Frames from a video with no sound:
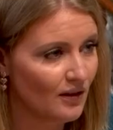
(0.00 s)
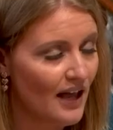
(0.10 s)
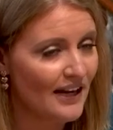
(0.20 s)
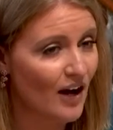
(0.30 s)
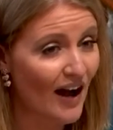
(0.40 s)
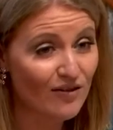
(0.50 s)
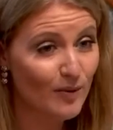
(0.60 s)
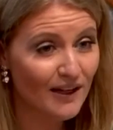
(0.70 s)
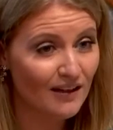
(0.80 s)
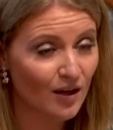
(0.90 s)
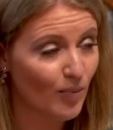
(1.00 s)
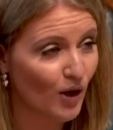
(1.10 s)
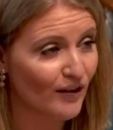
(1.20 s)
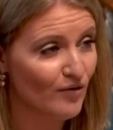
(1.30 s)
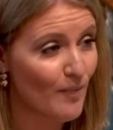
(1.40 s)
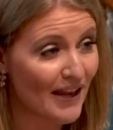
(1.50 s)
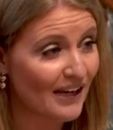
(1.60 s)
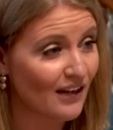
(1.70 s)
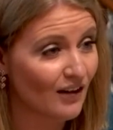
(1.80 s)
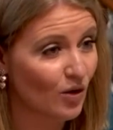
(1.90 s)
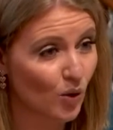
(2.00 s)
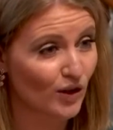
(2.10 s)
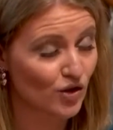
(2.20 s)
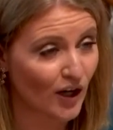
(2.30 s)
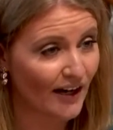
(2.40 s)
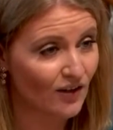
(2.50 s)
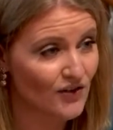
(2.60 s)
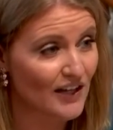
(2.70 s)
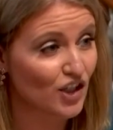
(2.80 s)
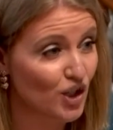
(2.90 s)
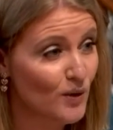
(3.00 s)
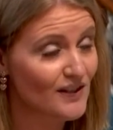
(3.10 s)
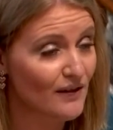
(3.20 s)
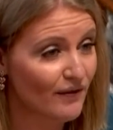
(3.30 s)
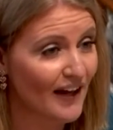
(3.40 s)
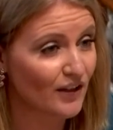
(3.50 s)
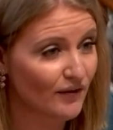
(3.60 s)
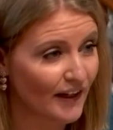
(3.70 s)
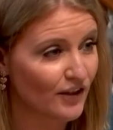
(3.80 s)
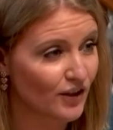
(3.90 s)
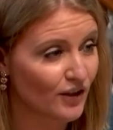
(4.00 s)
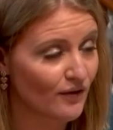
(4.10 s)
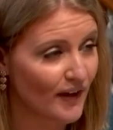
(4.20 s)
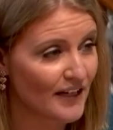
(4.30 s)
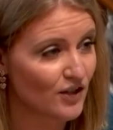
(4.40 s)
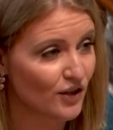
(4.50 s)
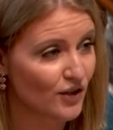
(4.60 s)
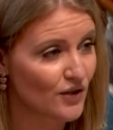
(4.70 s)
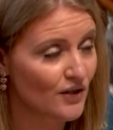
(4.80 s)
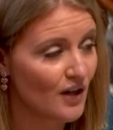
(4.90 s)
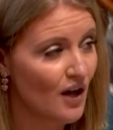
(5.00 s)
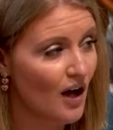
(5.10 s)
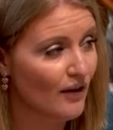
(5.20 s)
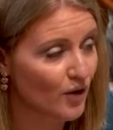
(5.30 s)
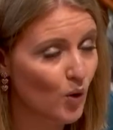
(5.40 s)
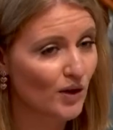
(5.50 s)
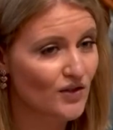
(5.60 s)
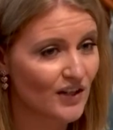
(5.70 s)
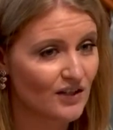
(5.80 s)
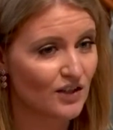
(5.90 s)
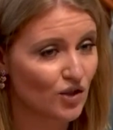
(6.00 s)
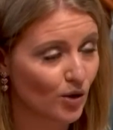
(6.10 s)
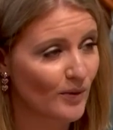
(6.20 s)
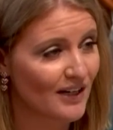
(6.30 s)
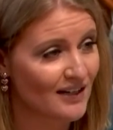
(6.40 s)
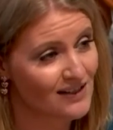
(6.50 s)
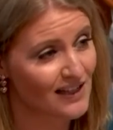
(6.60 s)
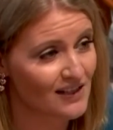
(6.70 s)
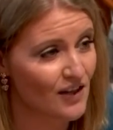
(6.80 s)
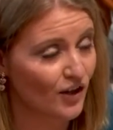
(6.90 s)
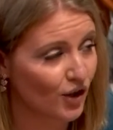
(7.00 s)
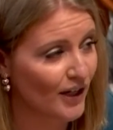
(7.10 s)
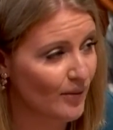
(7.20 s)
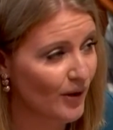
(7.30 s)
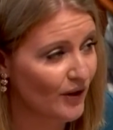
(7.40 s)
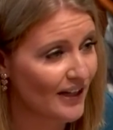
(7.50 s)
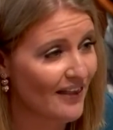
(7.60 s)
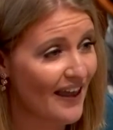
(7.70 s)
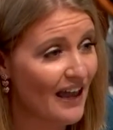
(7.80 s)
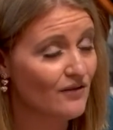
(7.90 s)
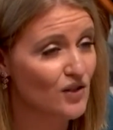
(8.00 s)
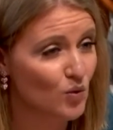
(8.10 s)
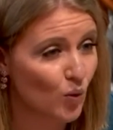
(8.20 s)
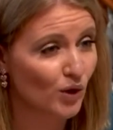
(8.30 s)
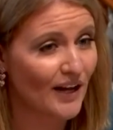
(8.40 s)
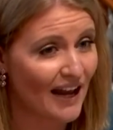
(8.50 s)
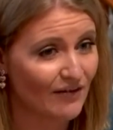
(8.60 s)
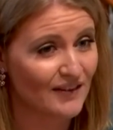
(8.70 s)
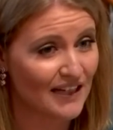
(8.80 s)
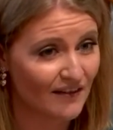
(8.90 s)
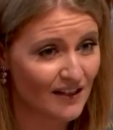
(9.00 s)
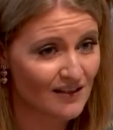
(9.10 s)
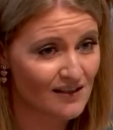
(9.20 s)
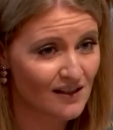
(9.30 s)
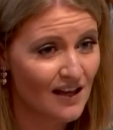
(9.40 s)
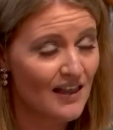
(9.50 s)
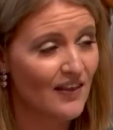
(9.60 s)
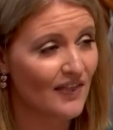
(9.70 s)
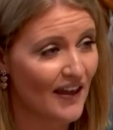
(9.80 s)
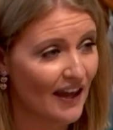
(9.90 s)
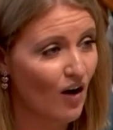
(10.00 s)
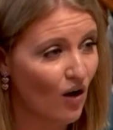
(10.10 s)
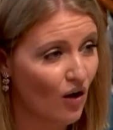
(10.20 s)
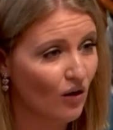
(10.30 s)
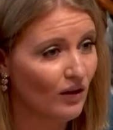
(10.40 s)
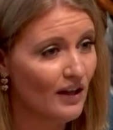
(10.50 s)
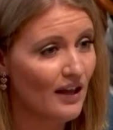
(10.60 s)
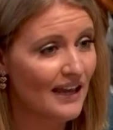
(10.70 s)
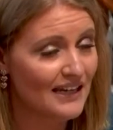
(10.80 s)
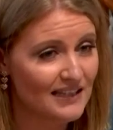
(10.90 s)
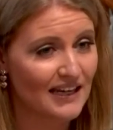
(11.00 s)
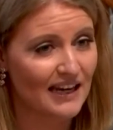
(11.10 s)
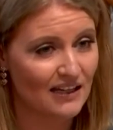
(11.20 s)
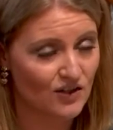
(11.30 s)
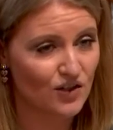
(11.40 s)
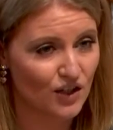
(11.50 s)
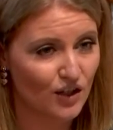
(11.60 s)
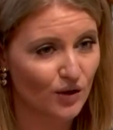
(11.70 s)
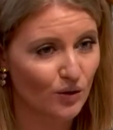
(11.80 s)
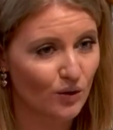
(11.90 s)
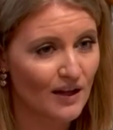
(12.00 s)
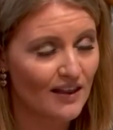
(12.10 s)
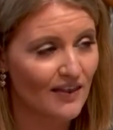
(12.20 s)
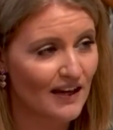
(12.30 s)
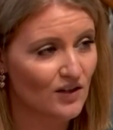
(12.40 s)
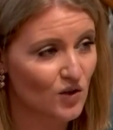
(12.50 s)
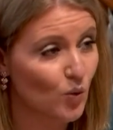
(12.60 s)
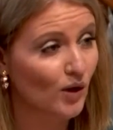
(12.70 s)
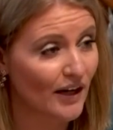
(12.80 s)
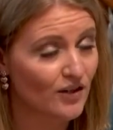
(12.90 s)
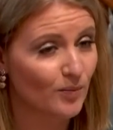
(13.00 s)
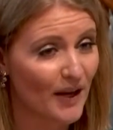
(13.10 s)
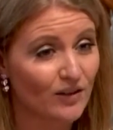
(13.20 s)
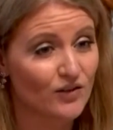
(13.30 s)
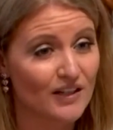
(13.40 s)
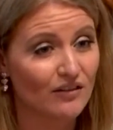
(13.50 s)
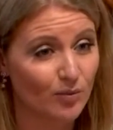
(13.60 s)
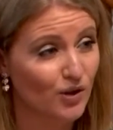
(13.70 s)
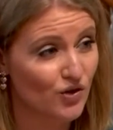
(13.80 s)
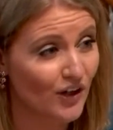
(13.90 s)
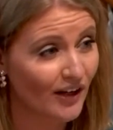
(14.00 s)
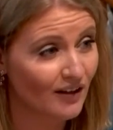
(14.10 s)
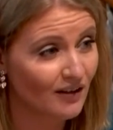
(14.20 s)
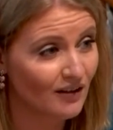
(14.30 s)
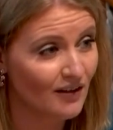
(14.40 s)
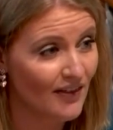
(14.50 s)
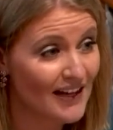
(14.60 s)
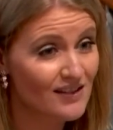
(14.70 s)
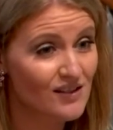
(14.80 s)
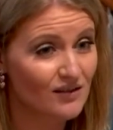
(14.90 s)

Now, I've been a part of many court trials, and you as the fact finders, of course, can determine and assess their credibility. They have sworn affidavits that they all indicated to you they swore under penalty of perjury. That's